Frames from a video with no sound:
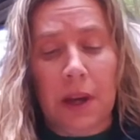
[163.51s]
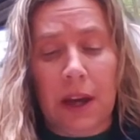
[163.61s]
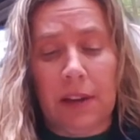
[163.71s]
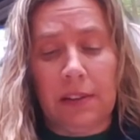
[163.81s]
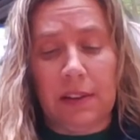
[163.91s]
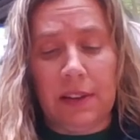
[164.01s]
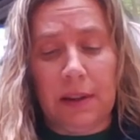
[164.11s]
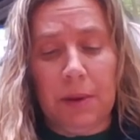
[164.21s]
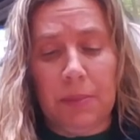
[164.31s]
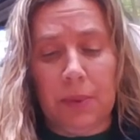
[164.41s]
As the
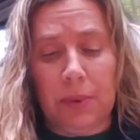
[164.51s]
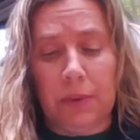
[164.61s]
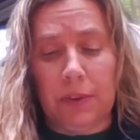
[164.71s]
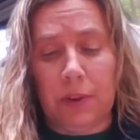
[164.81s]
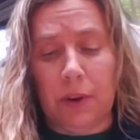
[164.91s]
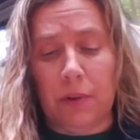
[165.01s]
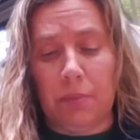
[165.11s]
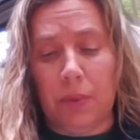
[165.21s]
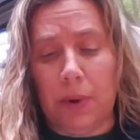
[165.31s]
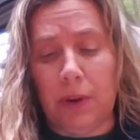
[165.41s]
steaming bowls of
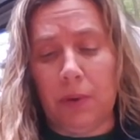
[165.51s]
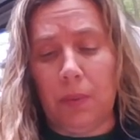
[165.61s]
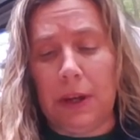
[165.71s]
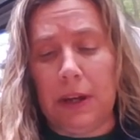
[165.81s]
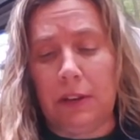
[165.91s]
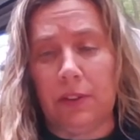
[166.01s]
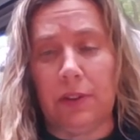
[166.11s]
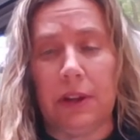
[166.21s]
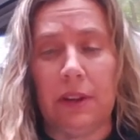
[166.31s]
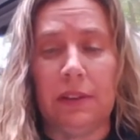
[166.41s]
boiled wheat,
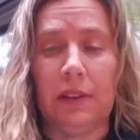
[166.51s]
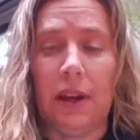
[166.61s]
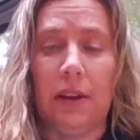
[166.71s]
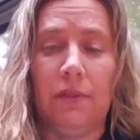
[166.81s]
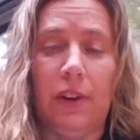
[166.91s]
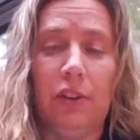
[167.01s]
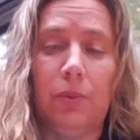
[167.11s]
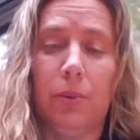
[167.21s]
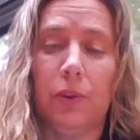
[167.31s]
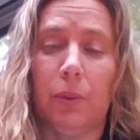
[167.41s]
strings, and
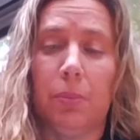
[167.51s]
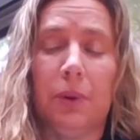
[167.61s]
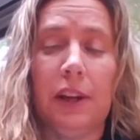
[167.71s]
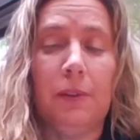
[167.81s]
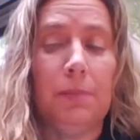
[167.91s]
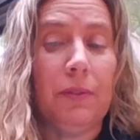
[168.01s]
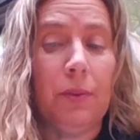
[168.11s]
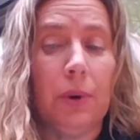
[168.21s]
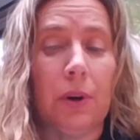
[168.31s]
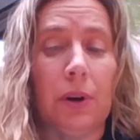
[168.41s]
vegetables were placed
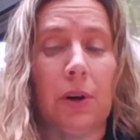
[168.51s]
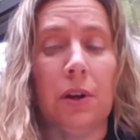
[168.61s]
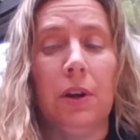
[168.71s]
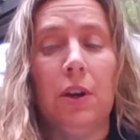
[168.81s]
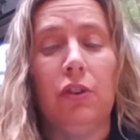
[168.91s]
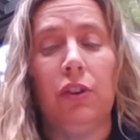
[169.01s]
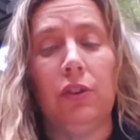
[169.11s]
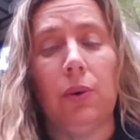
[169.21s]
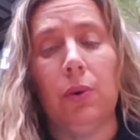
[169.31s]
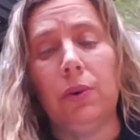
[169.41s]
before her, she
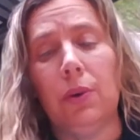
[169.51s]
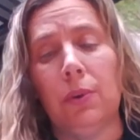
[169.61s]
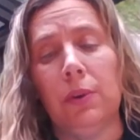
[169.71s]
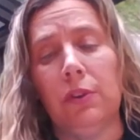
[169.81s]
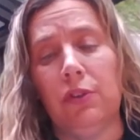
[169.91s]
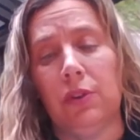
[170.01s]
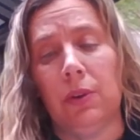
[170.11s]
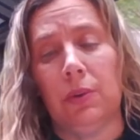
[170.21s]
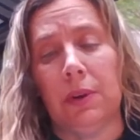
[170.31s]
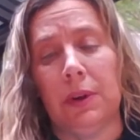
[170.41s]
told her oldest
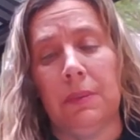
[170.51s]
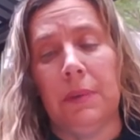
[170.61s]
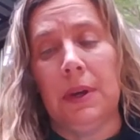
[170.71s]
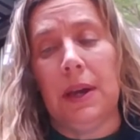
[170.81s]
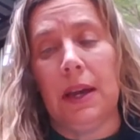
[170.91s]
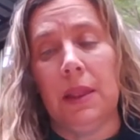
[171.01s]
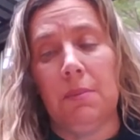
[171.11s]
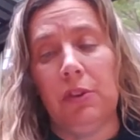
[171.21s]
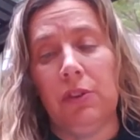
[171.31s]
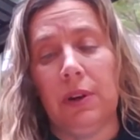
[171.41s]
children and the
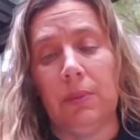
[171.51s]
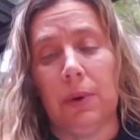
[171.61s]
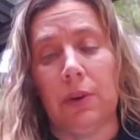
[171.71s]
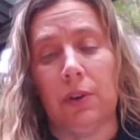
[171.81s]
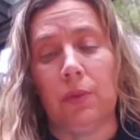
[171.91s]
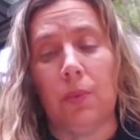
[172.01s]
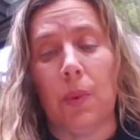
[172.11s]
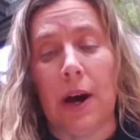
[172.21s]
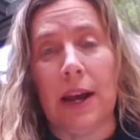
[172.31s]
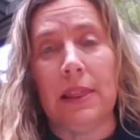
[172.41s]
missionary workers
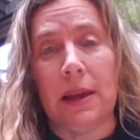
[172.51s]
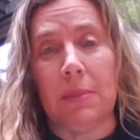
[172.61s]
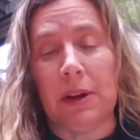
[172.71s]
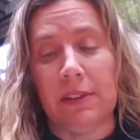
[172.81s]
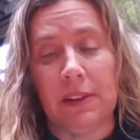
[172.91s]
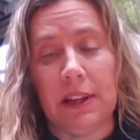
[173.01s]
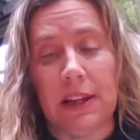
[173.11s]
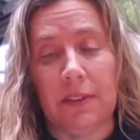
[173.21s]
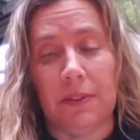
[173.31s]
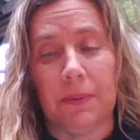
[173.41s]
why they must leave.